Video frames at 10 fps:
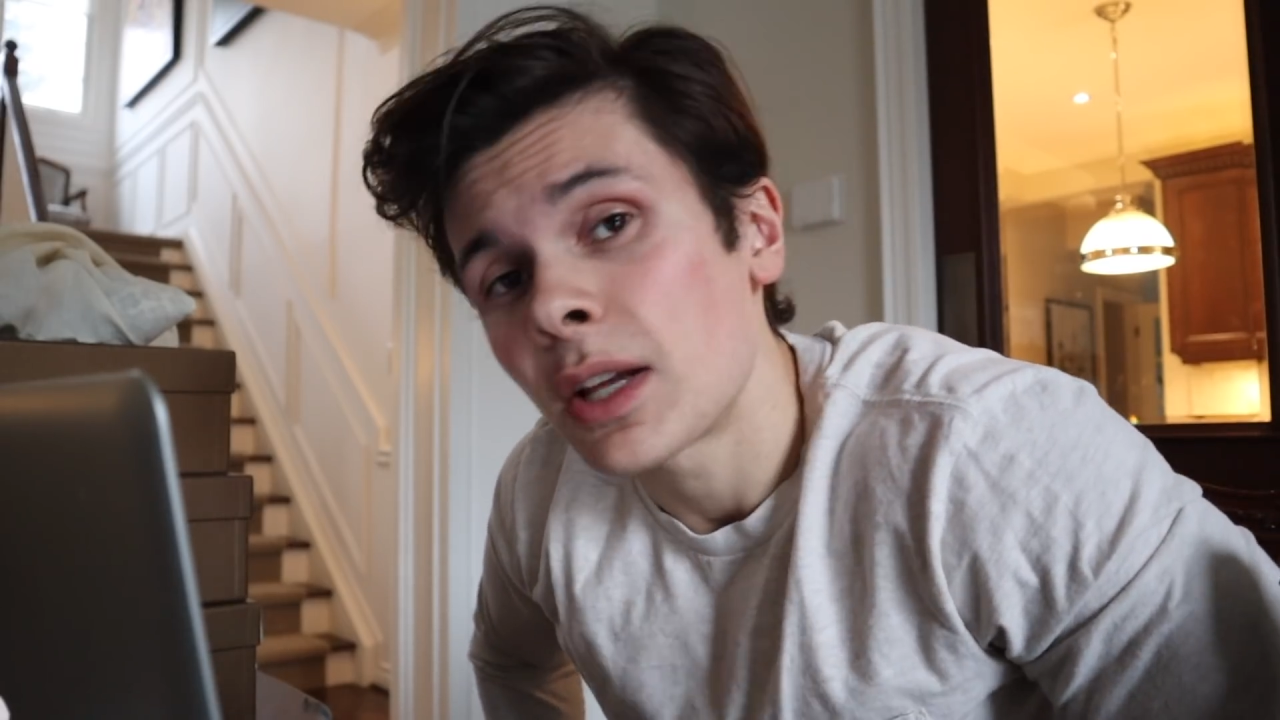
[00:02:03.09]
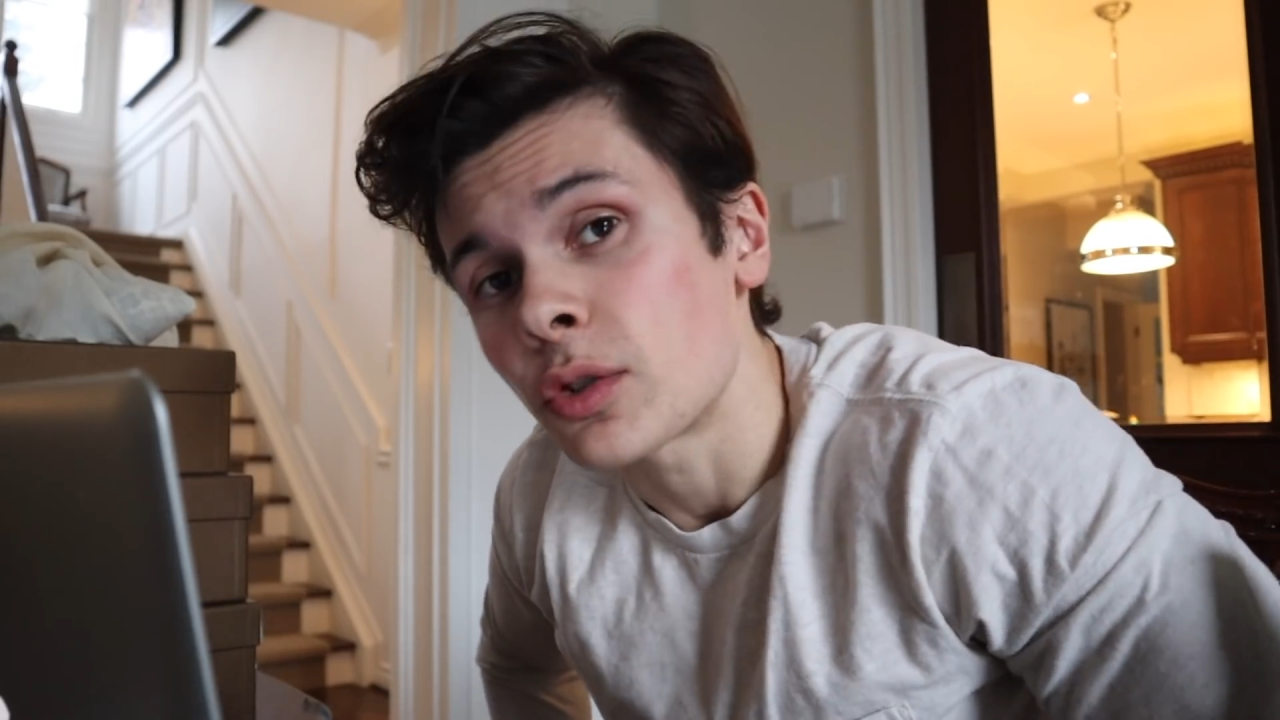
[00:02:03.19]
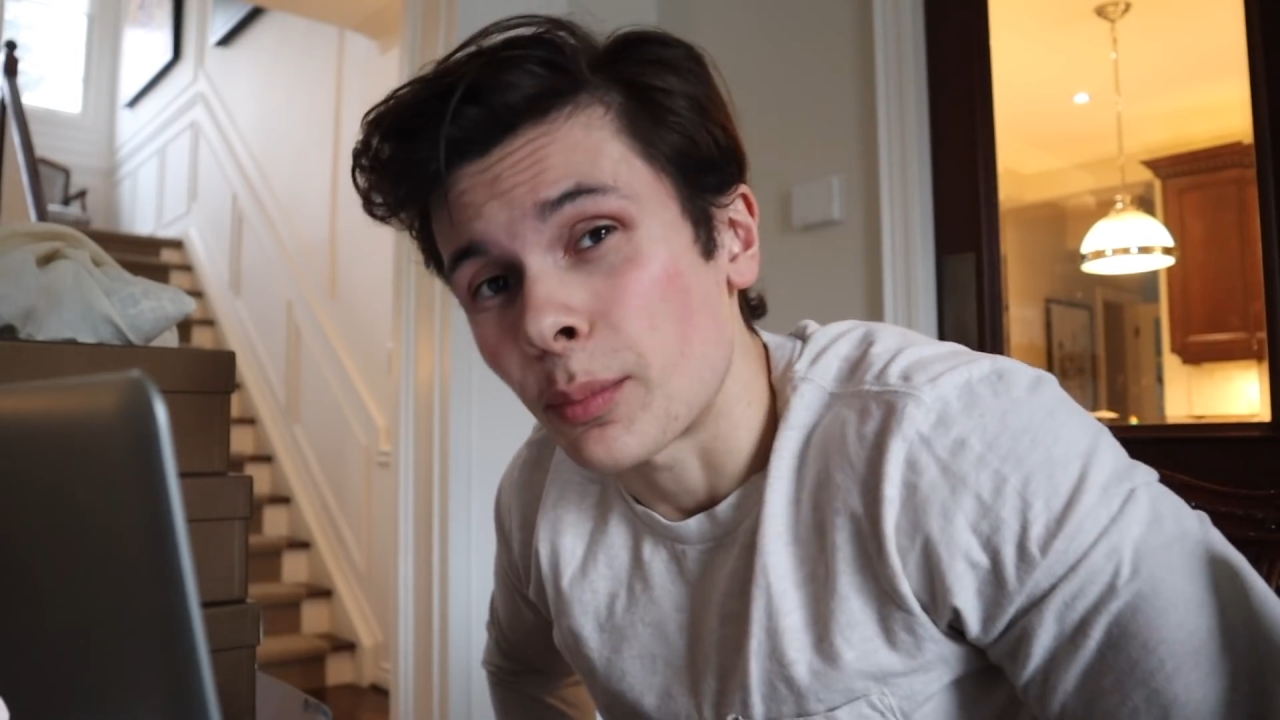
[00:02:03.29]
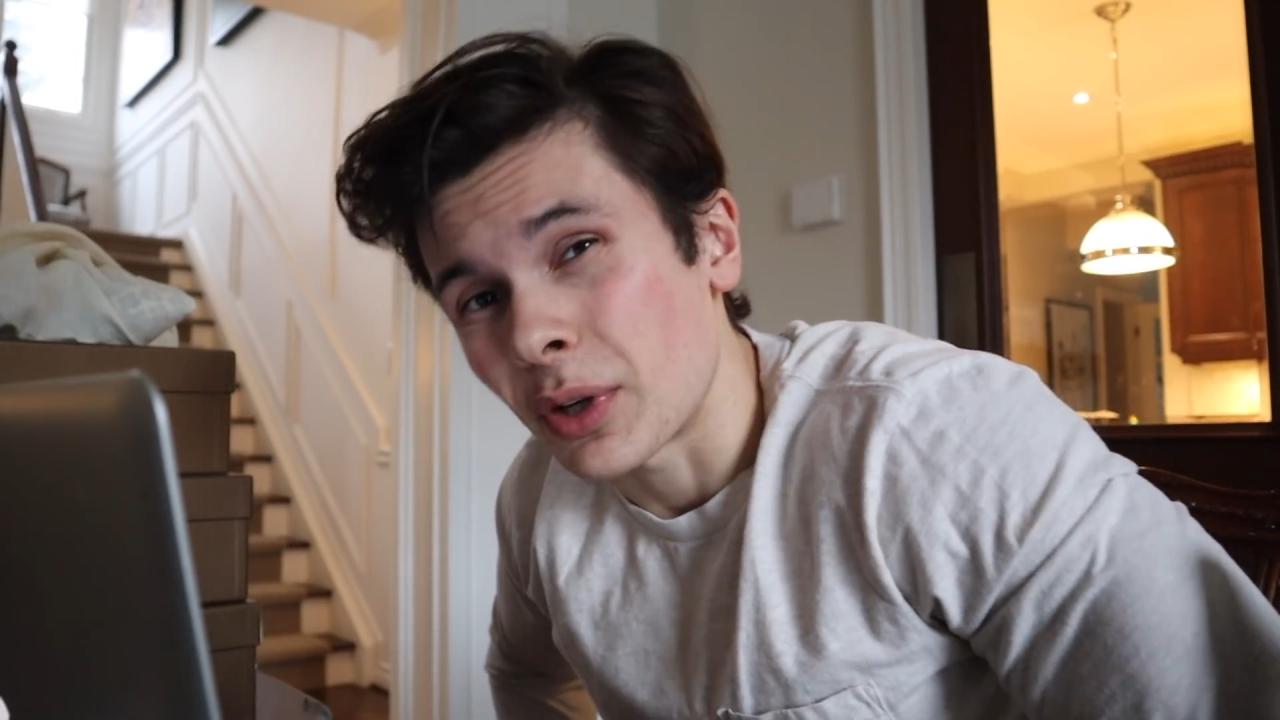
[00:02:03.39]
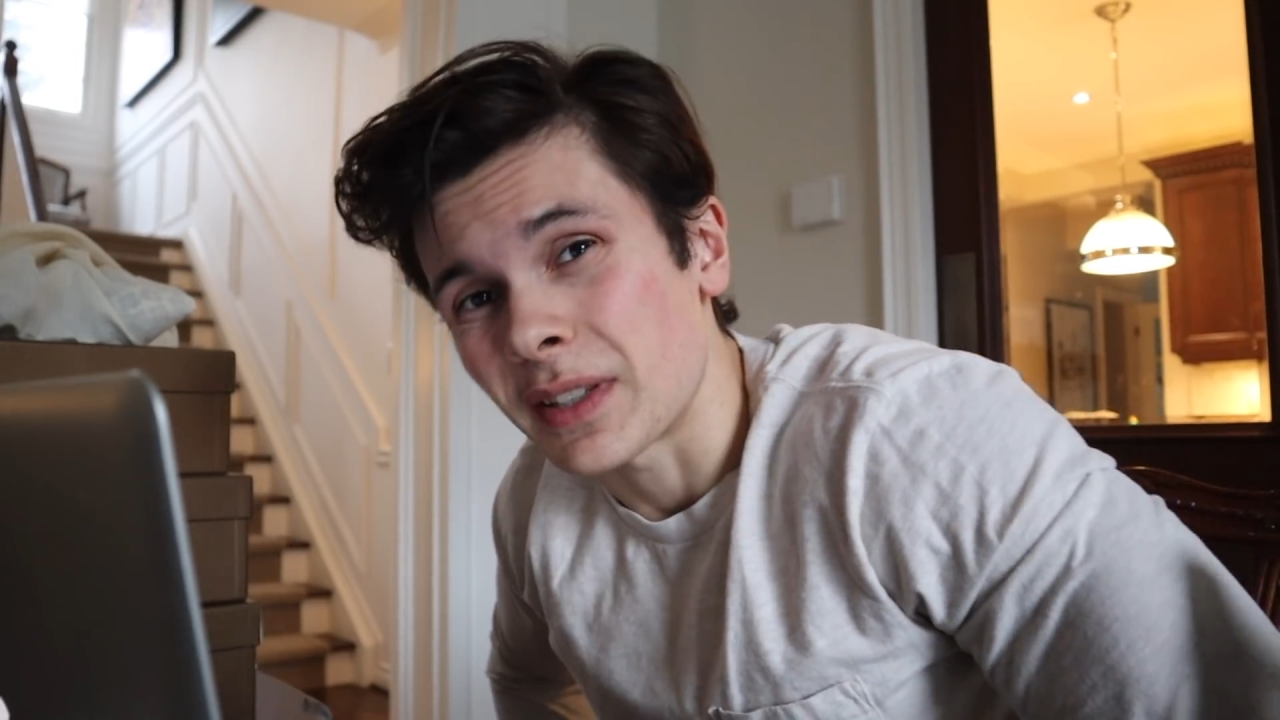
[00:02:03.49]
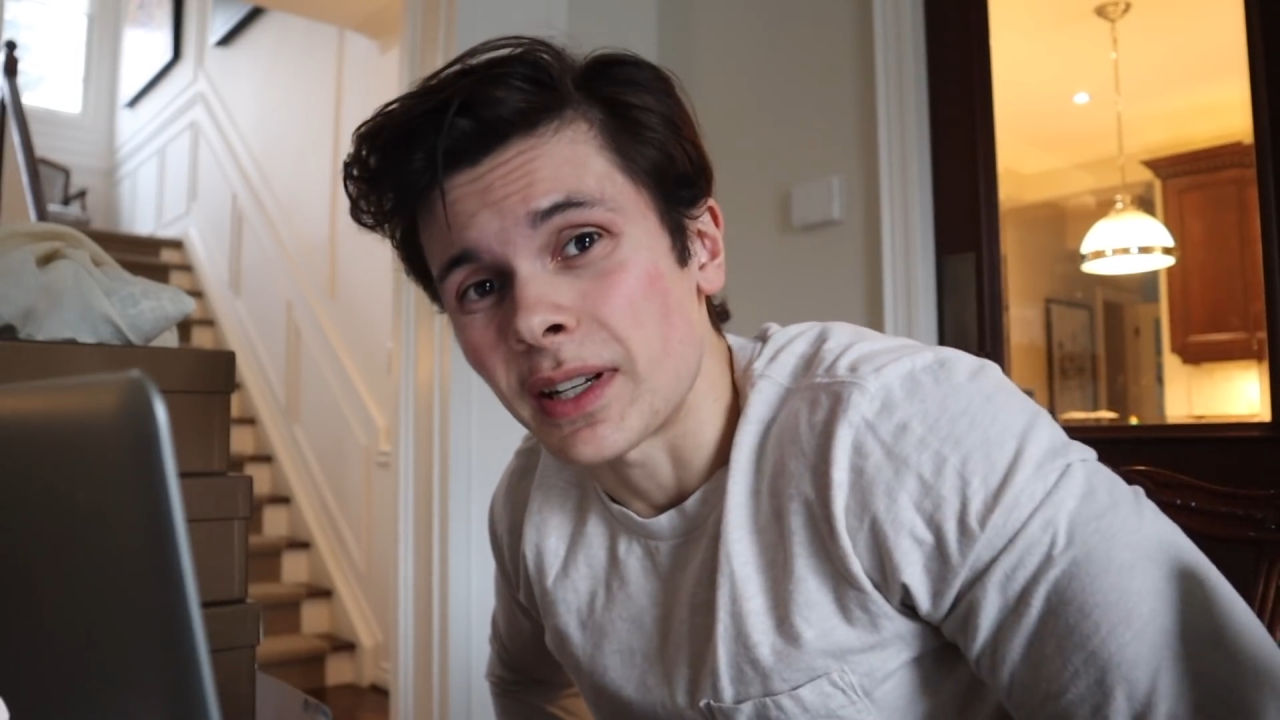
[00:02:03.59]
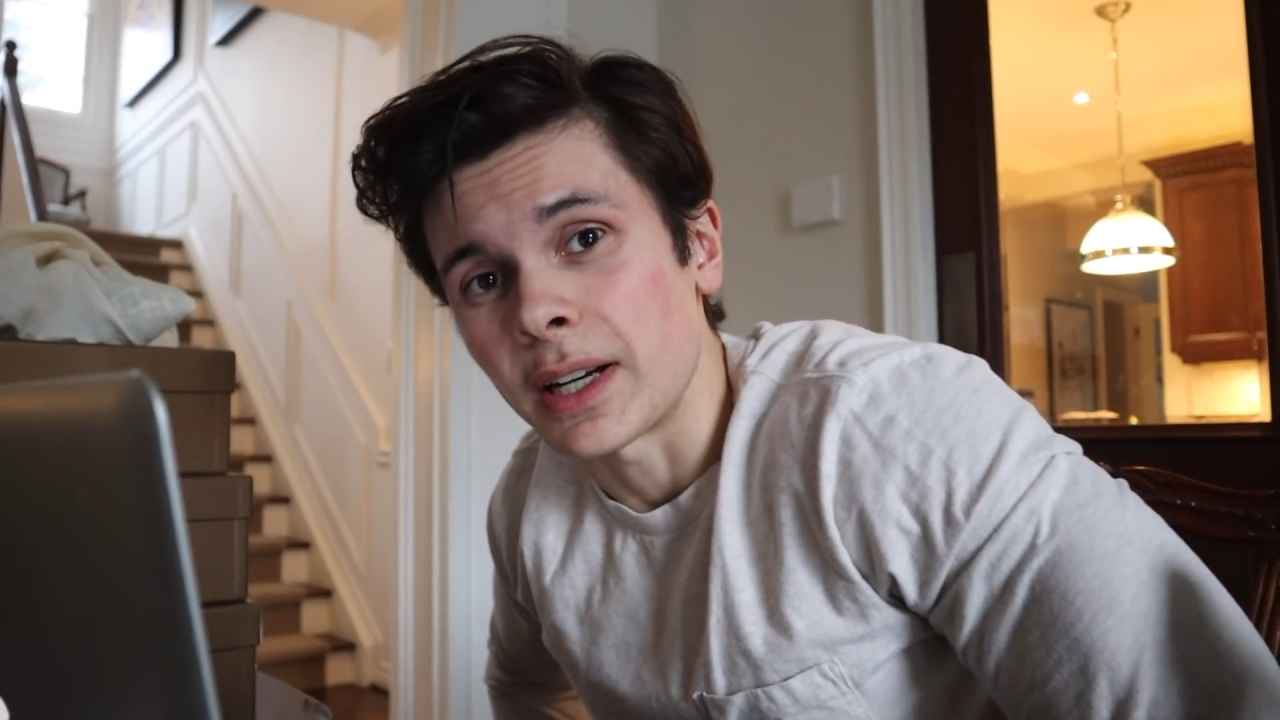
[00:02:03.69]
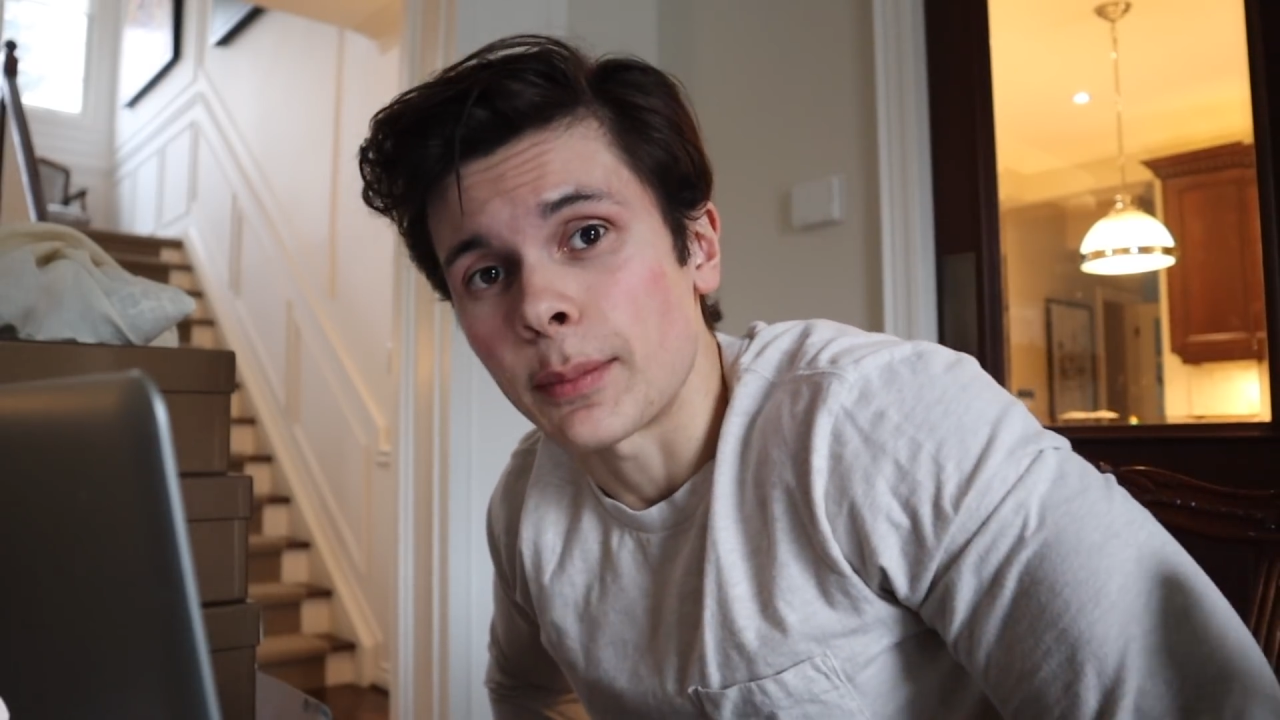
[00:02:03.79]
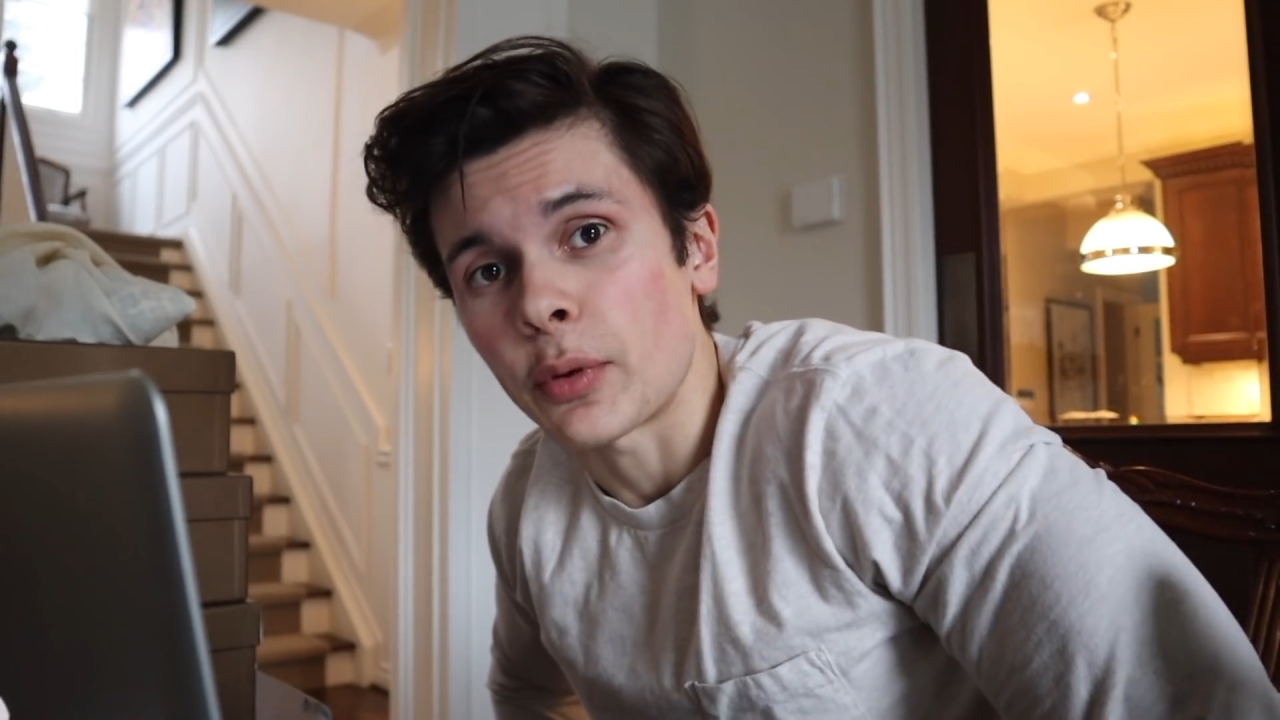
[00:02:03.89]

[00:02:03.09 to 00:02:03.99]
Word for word: So I'm pretty excited